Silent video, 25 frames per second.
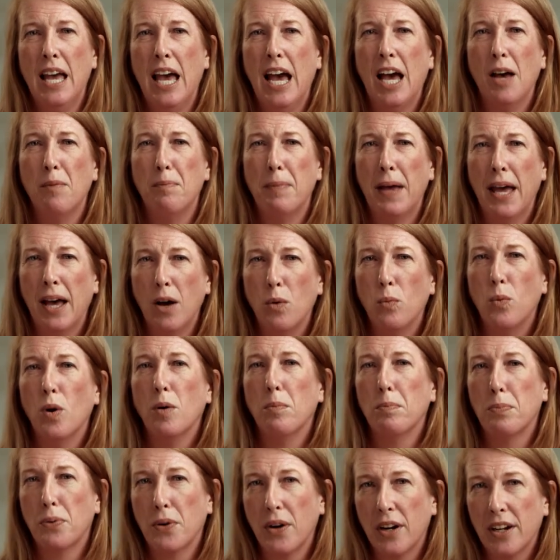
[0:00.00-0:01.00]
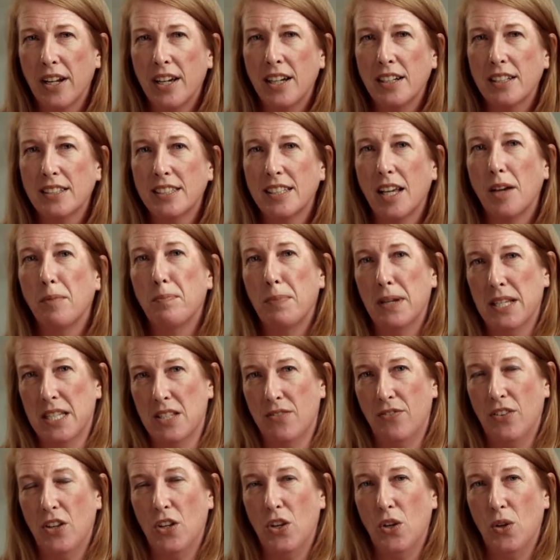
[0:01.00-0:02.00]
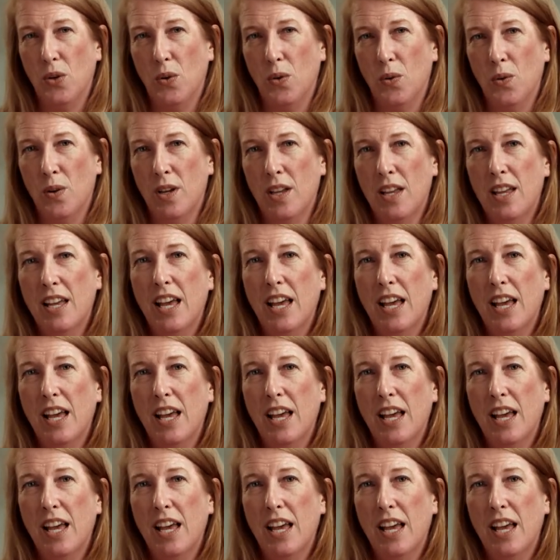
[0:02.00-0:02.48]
about what products are best for you